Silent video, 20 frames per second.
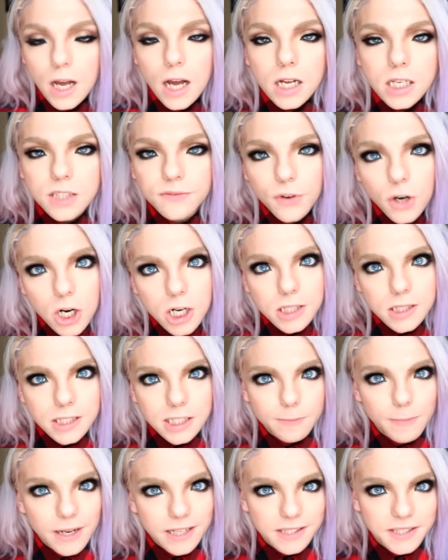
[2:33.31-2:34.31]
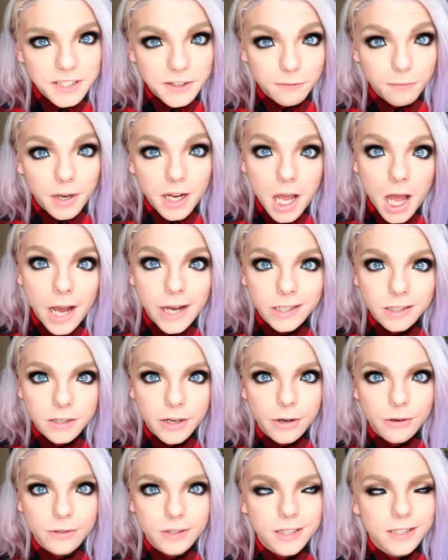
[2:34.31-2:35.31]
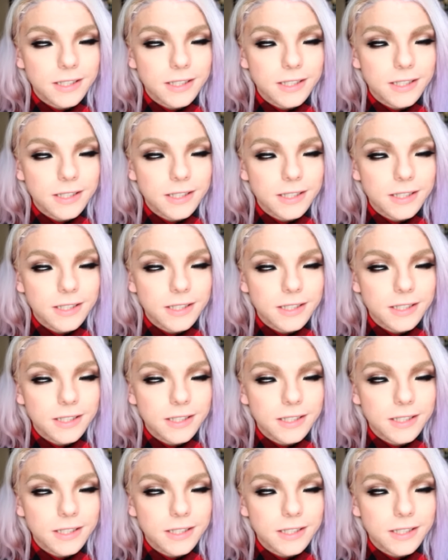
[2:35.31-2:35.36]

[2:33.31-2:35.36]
As far as the spacing of my eyes goes,